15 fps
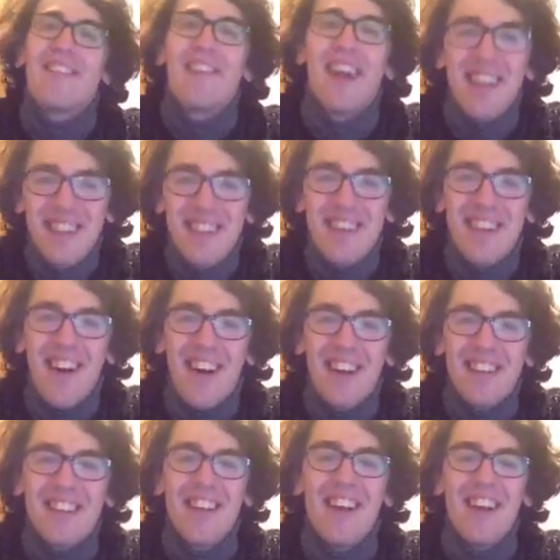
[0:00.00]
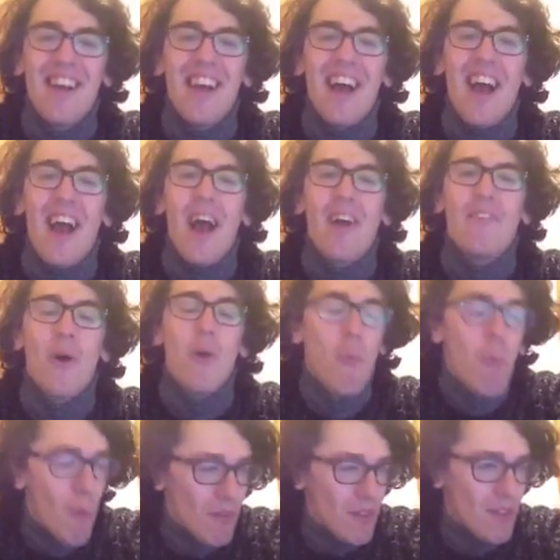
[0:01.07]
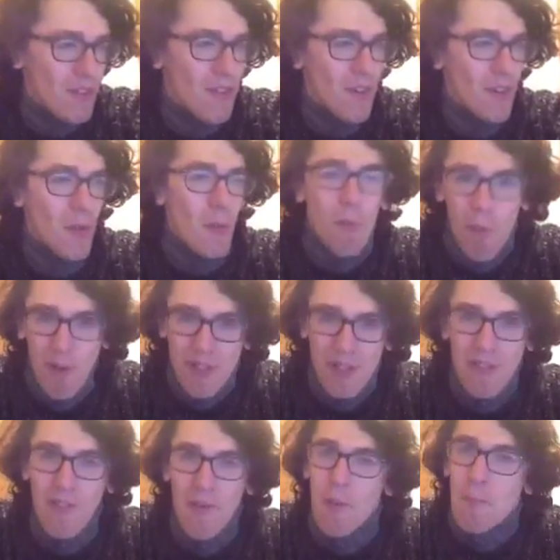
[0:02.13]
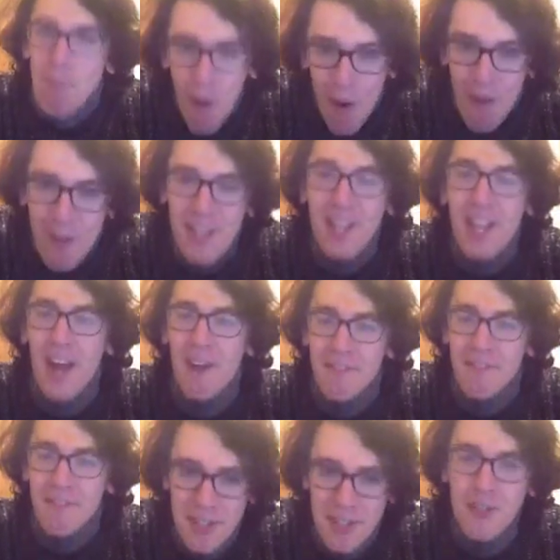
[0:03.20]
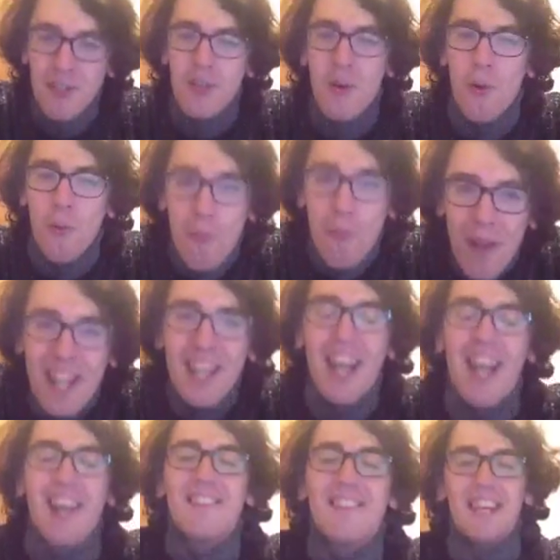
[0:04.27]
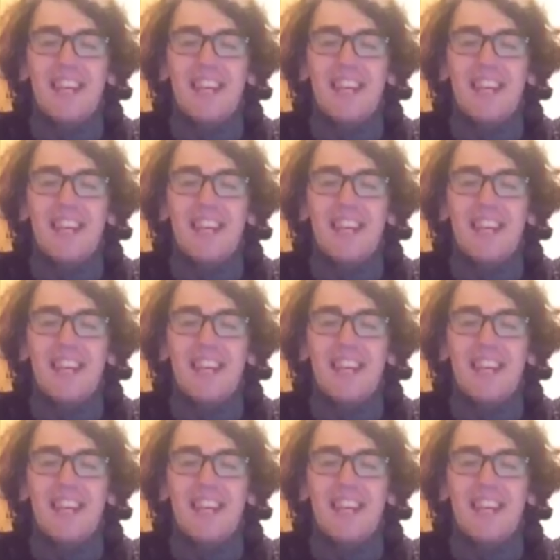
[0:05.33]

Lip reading: Thank you guys. Have a wonderful morning, afternoon, weekend,